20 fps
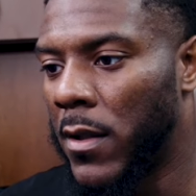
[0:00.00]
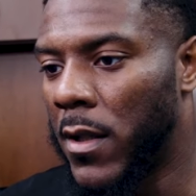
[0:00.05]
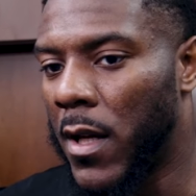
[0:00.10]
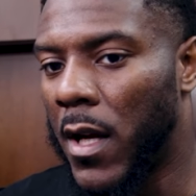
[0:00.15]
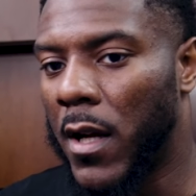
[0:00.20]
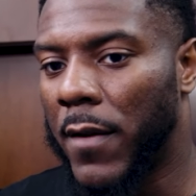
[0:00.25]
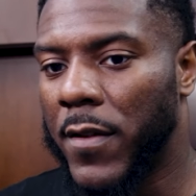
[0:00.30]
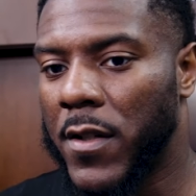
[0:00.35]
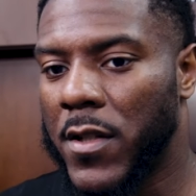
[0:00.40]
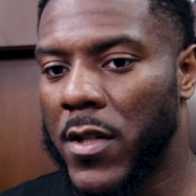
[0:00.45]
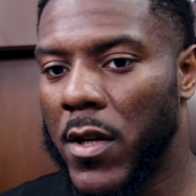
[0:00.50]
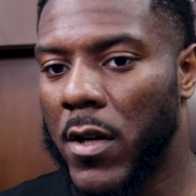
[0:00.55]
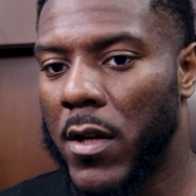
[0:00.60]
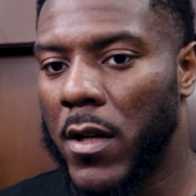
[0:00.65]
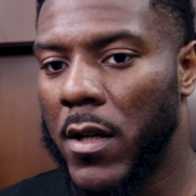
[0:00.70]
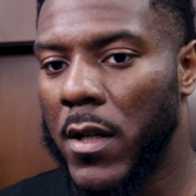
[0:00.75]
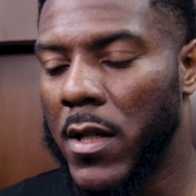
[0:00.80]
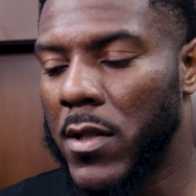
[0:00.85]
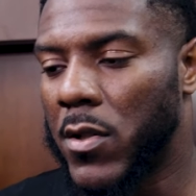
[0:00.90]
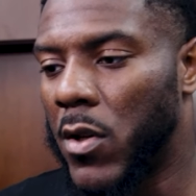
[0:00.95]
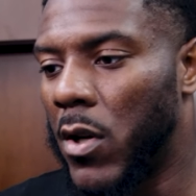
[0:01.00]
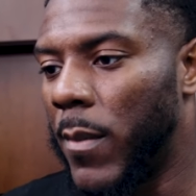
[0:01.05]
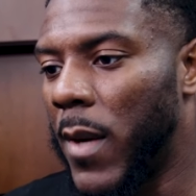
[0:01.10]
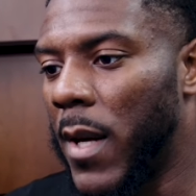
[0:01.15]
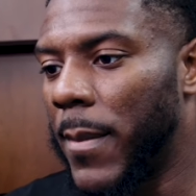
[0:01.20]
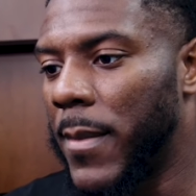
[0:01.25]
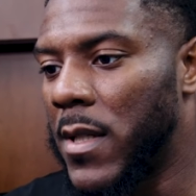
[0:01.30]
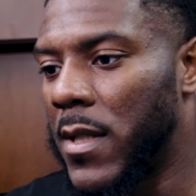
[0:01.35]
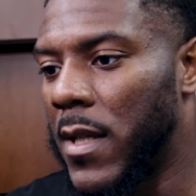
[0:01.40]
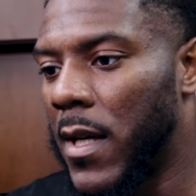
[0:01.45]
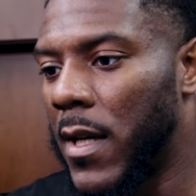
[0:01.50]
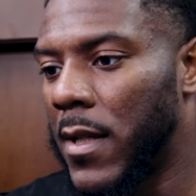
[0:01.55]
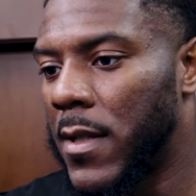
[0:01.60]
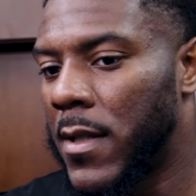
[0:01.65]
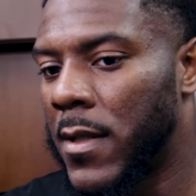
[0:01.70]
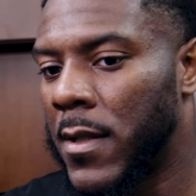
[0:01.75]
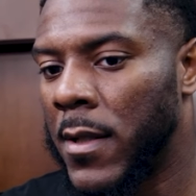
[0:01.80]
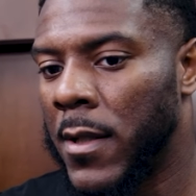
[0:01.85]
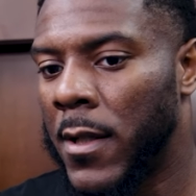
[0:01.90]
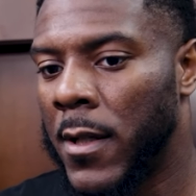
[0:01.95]
None of us are. He's going to make
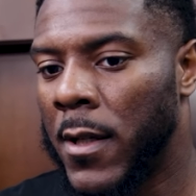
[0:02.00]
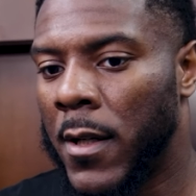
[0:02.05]
mistakes.